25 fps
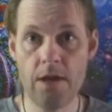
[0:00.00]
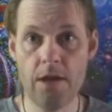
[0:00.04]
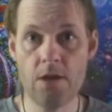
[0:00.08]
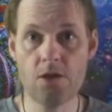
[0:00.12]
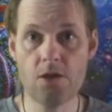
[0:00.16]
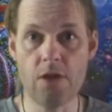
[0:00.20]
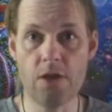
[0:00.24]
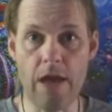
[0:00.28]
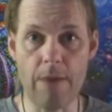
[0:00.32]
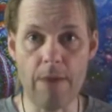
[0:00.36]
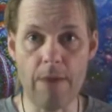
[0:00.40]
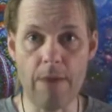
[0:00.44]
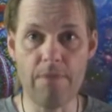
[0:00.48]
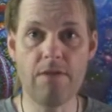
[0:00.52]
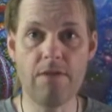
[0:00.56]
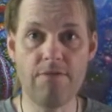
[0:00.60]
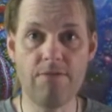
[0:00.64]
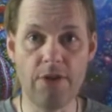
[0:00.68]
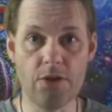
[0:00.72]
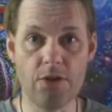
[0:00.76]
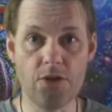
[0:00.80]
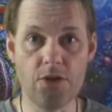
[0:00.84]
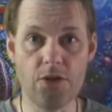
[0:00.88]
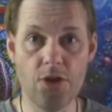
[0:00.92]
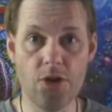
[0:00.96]
So that'll be
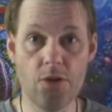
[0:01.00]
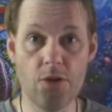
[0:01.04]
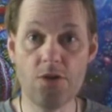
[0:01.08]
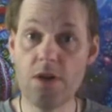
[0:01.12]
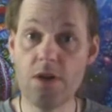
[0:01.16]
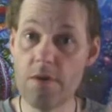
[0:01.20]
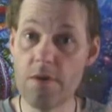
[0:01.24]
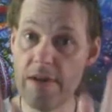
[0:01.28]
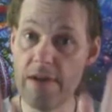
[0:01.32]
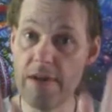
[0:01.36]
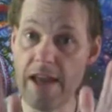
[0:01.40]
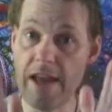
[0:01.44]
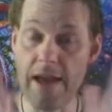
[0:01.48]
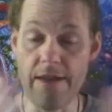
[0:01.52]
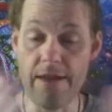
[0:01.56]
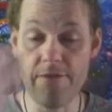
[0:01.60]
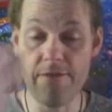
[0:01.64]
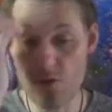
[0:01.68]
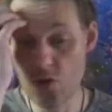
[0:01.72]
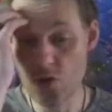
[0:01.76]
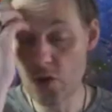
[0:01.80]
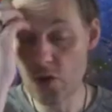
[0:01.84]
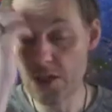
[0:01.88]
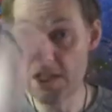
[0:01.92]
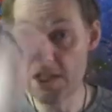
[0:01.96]
fun to do. So yeah, if you
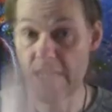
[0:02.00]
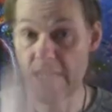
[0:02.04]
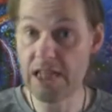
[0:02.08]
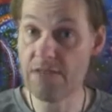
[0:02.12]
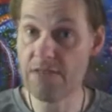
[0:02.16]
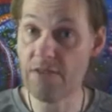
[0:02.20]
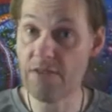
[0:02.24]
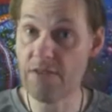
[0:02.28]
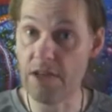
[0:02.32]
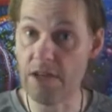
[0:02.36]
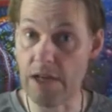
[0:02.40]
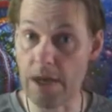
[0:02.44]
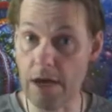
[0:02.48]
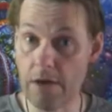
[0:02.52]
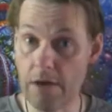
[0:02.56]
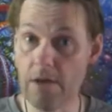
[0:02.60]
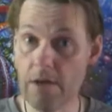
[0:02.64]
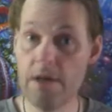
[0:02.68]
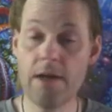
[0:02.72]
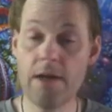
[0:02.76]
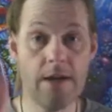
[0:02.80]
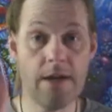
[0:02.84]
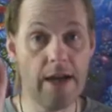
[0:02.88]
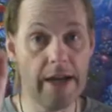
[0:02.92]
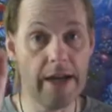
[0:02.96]
enjoyed today's video,
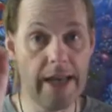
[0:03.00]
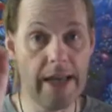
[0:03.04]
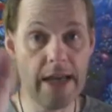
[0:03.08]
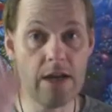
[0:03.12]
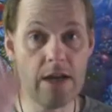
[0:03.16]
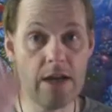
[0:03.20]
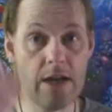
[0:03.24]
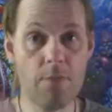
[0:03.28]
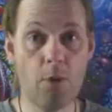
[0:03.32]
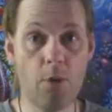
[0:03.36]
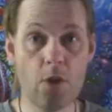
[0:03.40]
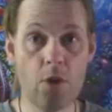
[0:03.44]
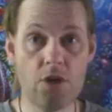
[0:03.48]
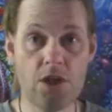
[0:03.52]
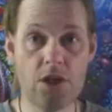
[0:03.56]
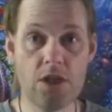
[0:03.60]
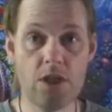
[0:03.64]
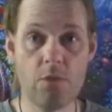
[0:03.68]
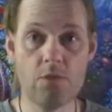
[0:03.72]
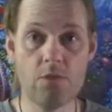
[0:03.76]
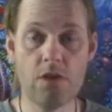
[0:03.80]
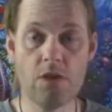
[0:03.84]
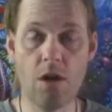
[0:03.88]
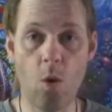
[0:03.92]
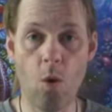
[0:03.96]
again, apologies it
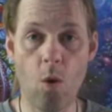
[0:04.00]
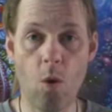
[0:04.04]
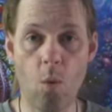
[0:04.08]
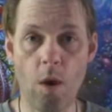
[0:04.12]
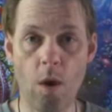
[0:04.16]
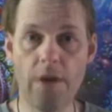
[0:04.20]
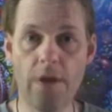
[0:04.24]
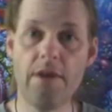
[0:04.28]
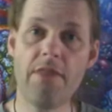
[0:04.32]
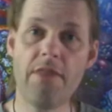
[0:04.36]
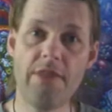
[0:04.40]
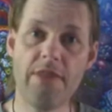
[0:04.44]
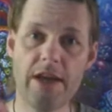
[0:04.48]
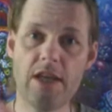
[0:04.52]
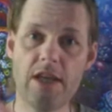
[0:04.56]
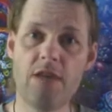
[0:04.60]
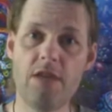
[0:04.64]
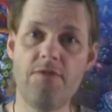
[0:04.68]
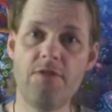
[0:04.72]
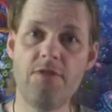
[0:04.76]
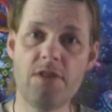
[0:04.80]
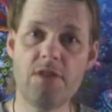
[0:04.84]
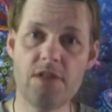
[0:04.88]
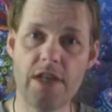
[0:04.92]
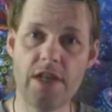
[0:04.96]
was a long one. Thank you
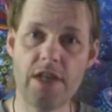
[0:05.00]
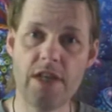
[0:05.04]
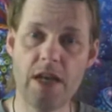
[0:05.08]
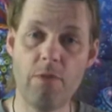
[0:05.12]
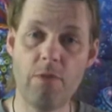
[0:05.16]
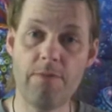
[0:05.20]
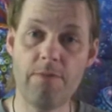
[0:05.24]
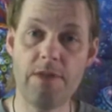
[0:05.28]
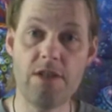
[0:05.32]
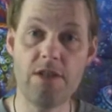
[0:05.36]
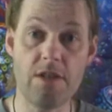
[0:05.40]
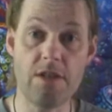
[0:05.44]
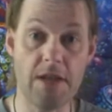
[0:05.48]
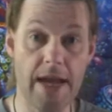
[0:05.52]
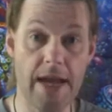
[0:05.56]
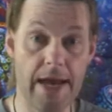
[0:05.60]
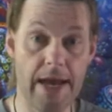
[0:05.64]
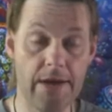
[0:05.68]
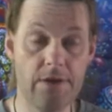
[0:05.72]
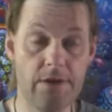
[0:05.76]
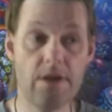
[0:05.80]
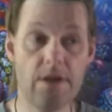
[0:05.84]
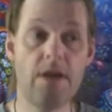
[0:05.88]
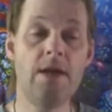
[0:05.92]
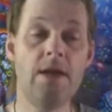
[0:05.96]
for sticking with me to the
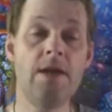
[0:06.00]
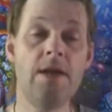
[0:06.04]
end.